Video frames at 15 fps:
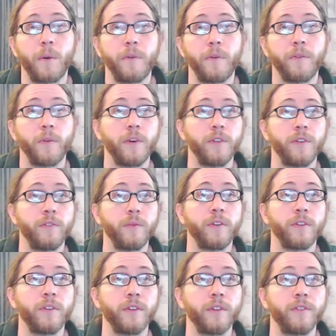for what it's
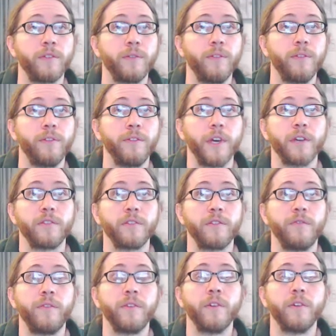worth, also in
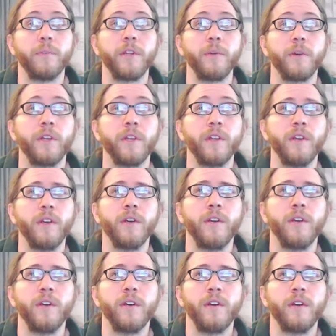2004. But anyway,
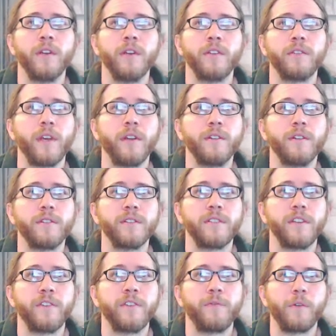Sanders is
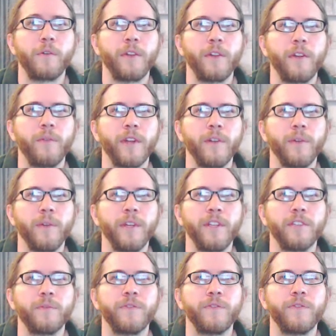self-proclaimed. When I read this
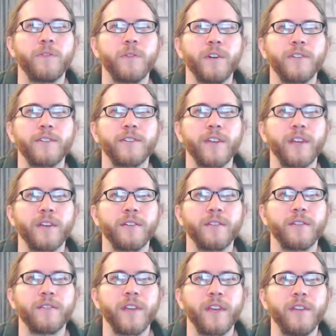before, it's like
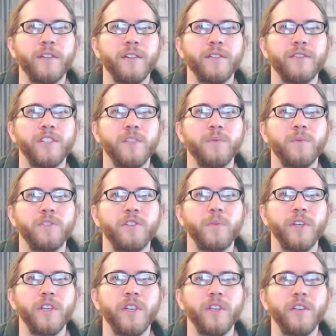Sanders seems to
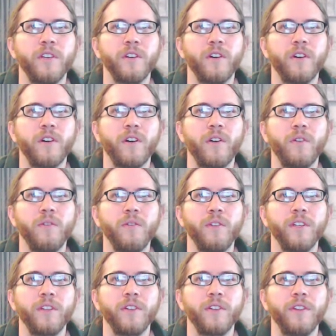be only a
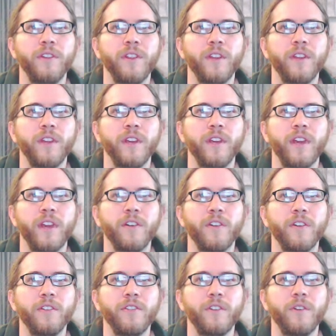good thing, and
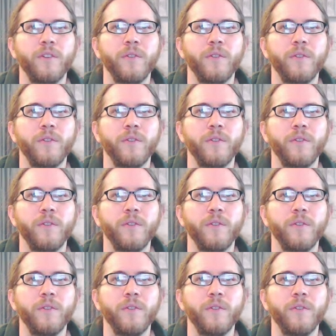also